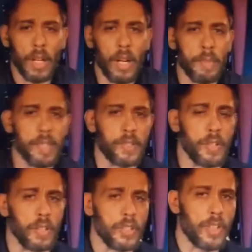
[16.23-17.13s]
I'm an
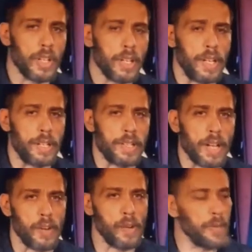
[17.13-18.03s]
astrologer and a
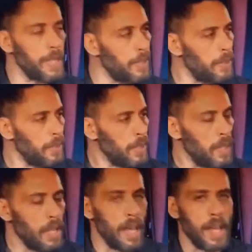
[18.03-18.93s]
tarot reader,
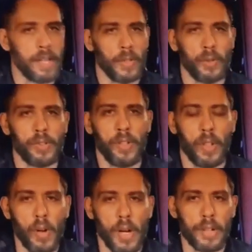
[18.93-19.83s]
and
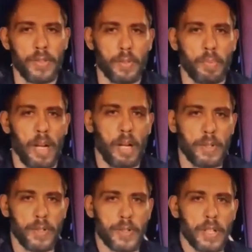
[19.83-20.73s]
also I do
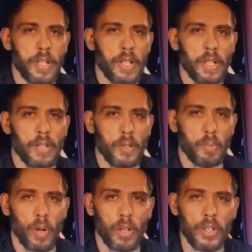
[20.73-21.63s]
palmistry,
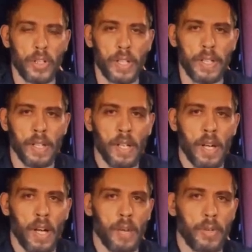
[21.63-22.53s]
numerology.
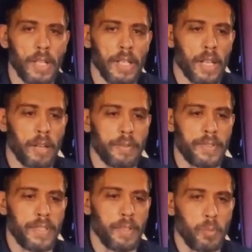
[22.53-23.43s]
I really love
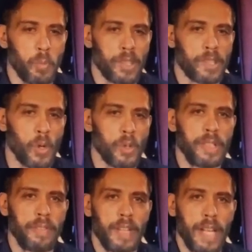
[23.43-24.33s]
what's called
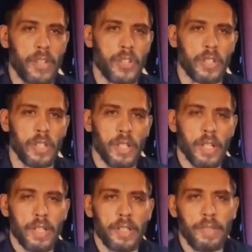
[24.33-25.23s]
divination.
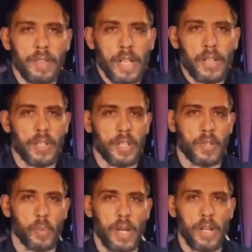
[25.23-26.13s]
Divination is
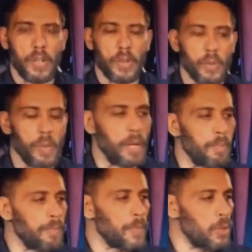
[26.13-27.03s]
when you
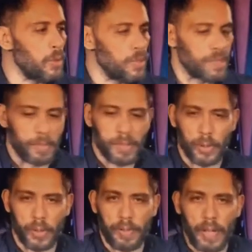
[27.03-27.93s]
use some sort
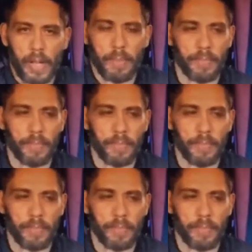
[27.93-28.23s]
of